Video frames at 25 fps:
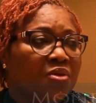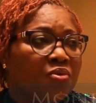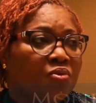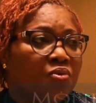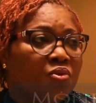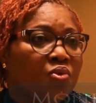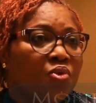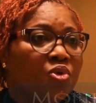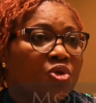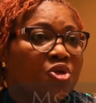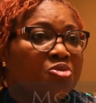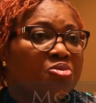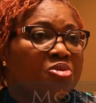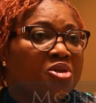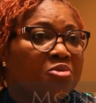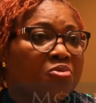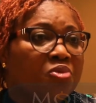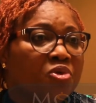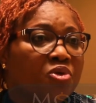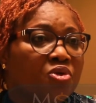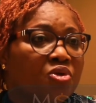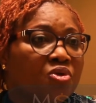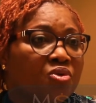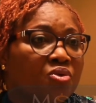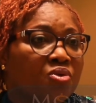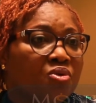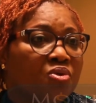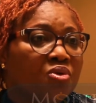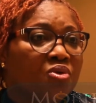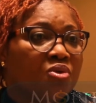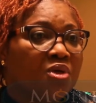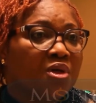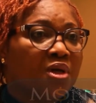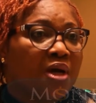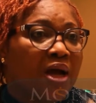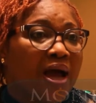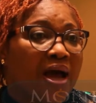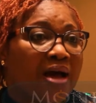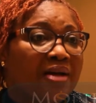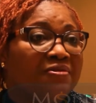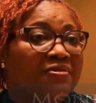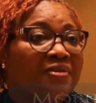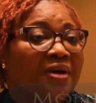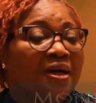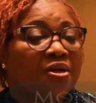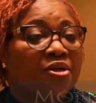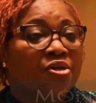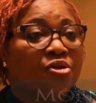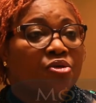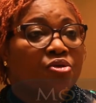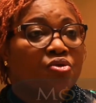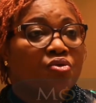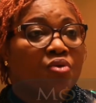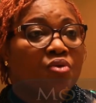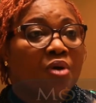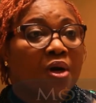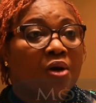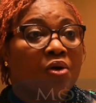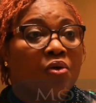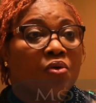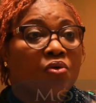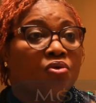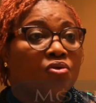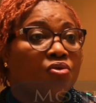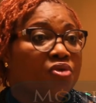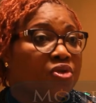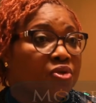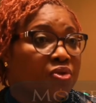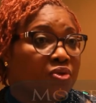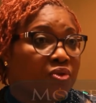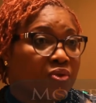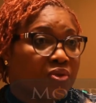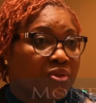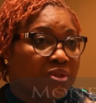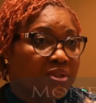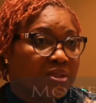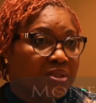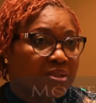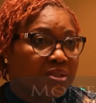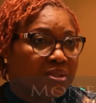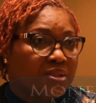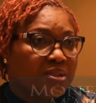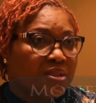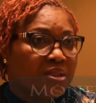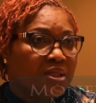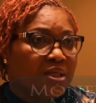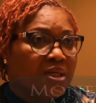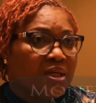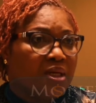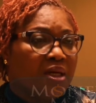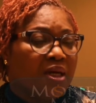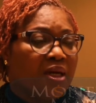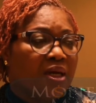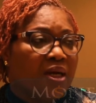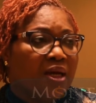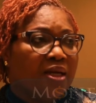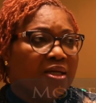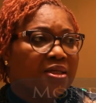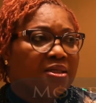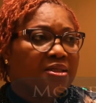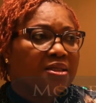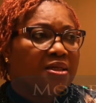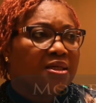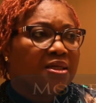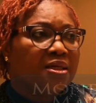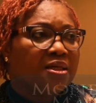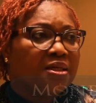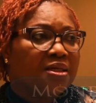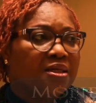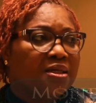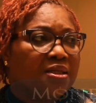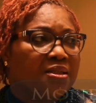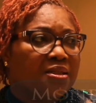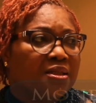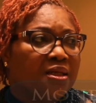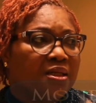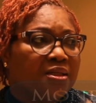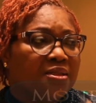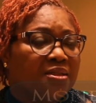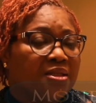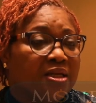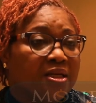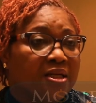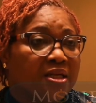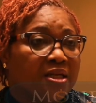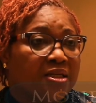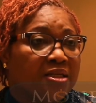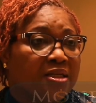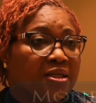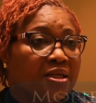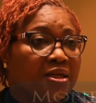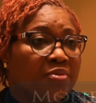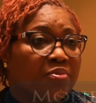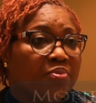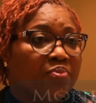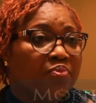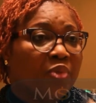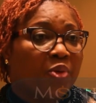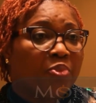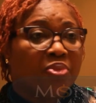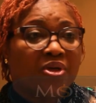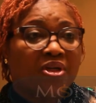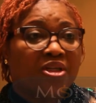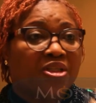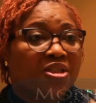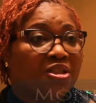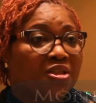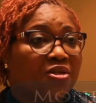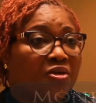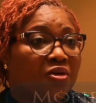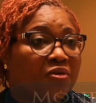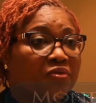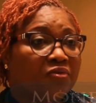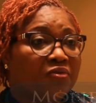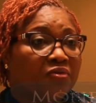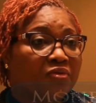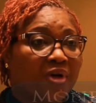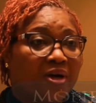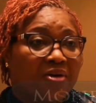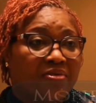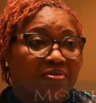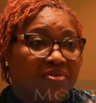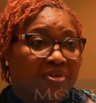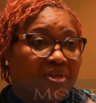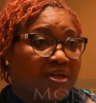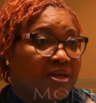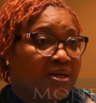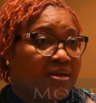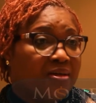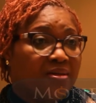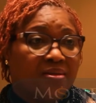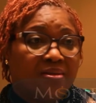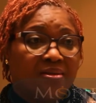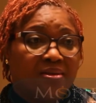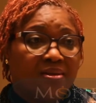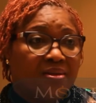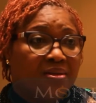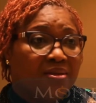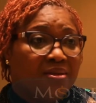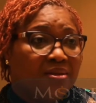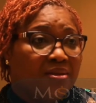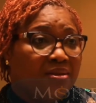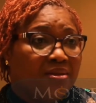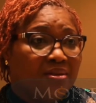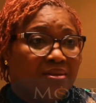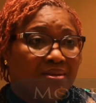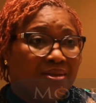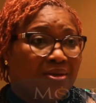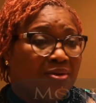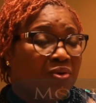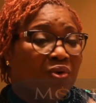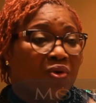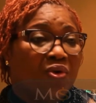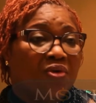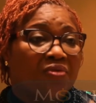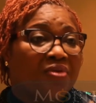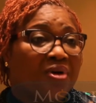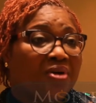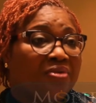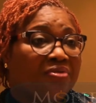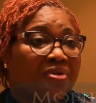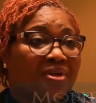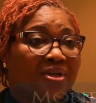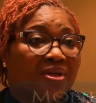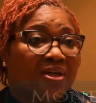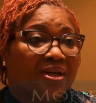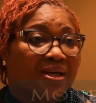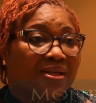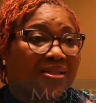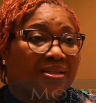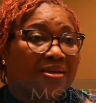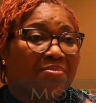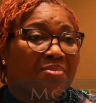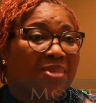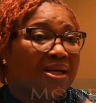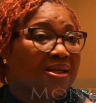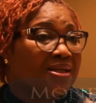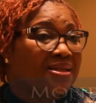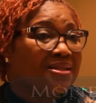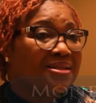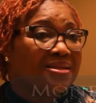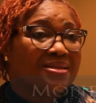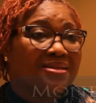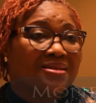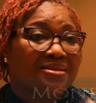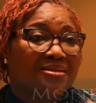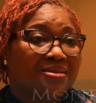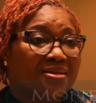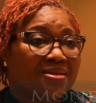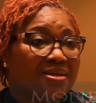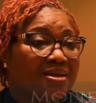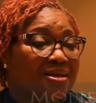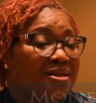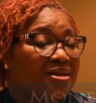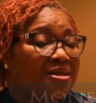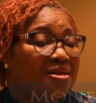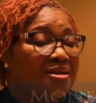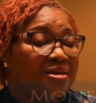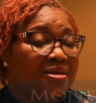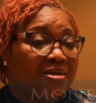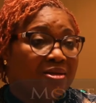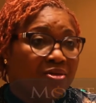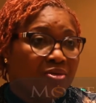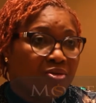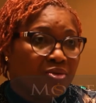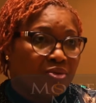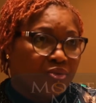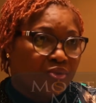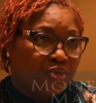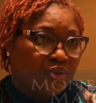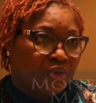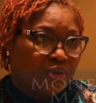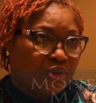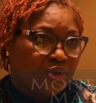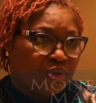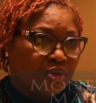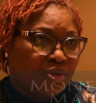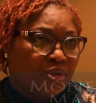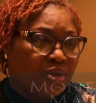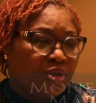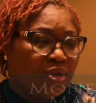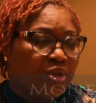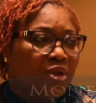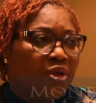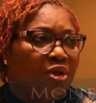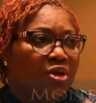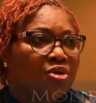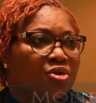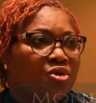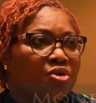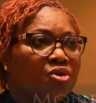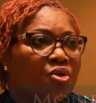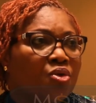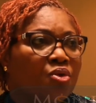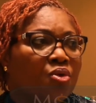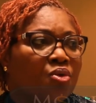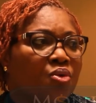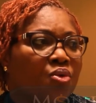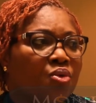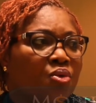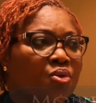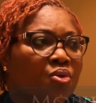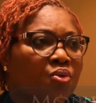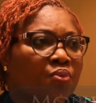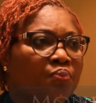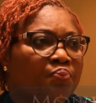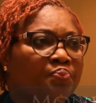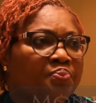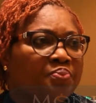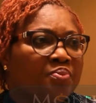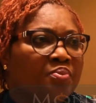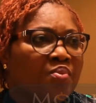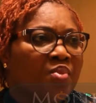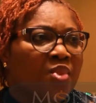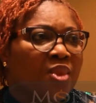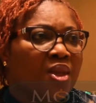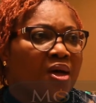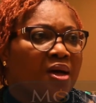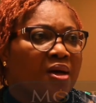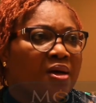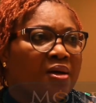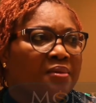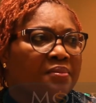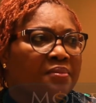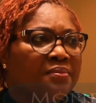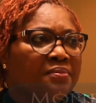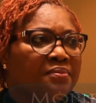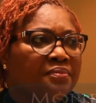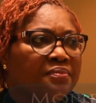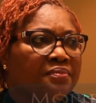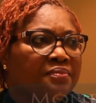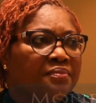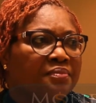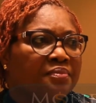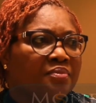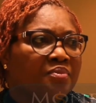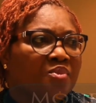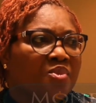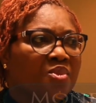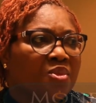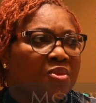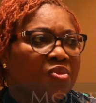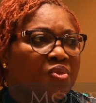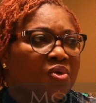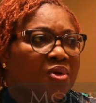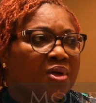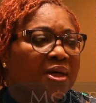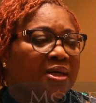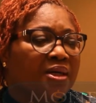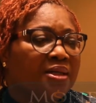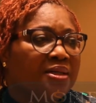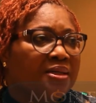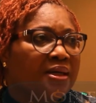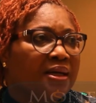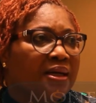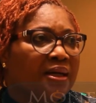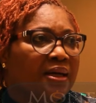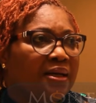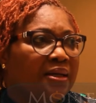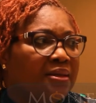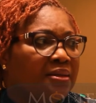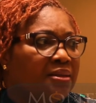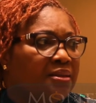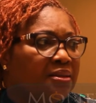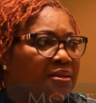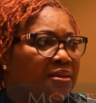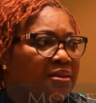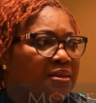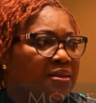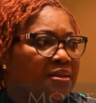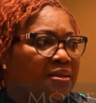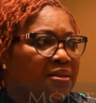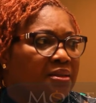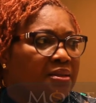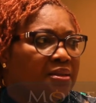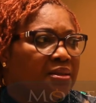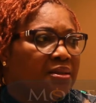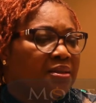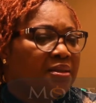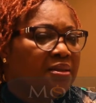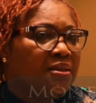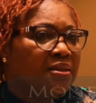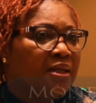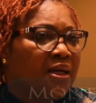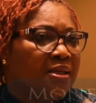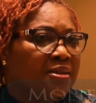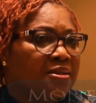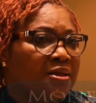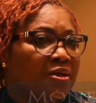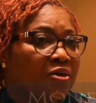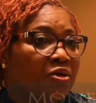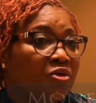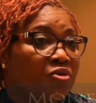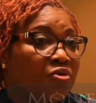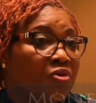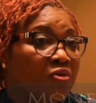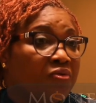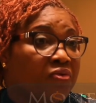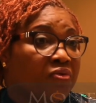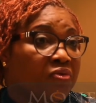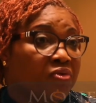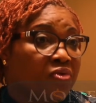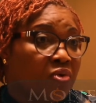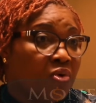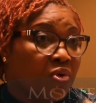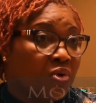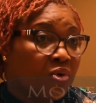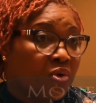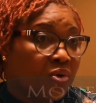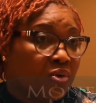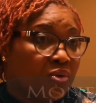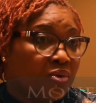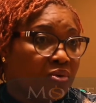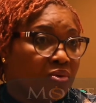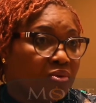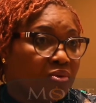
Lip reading: we would be able to add value to our own resources, and taking the population of Africa, the whole of Africa, the market is huge. So Uganda has a lot of raw